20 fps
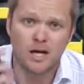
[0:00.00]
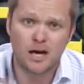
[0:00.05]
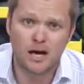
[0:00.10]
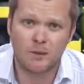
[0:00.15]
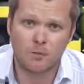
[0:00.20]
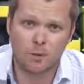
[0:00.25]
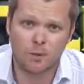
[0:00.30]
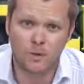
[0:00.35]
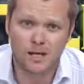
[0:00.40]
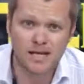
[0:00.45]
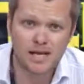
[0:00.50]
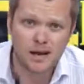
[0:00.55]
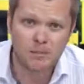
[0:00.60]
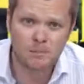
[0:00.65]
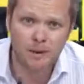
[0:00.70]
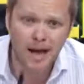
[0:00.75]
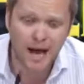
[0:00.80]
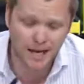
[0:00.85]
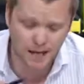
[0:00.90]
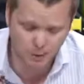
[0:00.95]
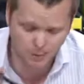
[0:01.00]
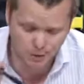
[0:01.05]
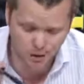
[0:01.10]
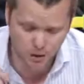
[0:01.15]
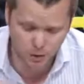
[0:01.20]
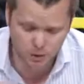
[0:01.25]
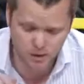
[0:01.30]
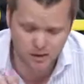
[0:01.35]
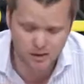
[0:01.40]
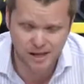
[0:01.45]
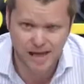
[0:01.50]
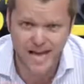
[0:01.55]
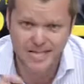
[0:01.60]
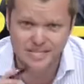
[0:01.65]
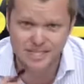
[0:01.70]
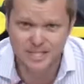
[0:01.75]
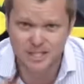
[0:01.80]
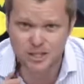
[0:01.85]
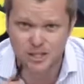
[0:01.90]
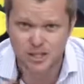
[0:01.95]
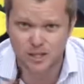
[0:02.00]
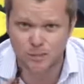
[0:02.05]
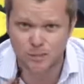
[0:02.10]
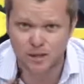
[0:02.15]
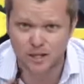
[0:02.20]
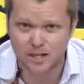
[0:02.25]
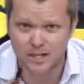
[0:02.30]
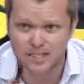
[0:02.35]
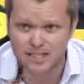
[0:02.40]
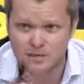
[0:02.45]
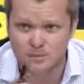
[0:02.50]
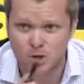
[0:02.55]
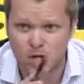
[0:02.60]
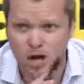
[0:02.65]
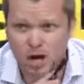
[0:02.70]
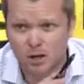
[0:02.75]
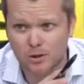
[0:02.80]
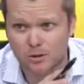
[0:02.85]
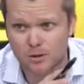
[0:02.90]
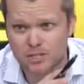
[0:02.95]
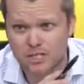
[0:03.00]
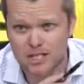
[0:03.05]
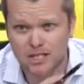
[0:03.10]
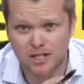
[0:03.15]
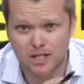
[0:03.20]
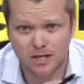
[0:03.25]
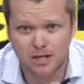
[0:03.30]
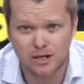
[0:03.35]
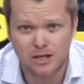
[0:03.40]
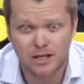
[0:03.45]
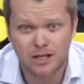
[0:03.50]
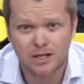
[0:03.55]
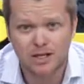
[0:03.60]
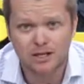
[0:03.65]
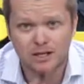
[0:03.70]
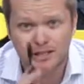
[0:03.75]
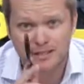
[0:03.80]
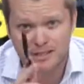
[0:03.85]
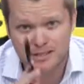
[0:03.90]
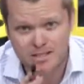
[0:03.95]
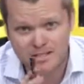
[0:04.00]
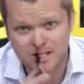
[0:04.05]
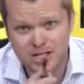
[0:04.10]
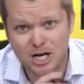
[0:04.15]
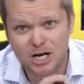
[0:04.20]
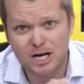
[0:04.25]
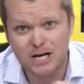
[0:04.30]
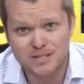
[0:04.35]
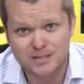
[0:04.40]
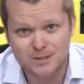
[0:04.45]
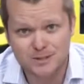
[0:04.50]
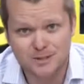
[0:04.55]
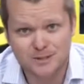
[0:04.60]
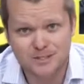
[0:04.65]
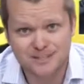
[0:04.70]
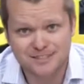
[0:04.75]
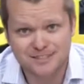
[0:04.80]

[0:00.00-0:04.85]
And when we get back, I'm going to go to the last section, and we're going to get some callers here. This is Young Hustlers.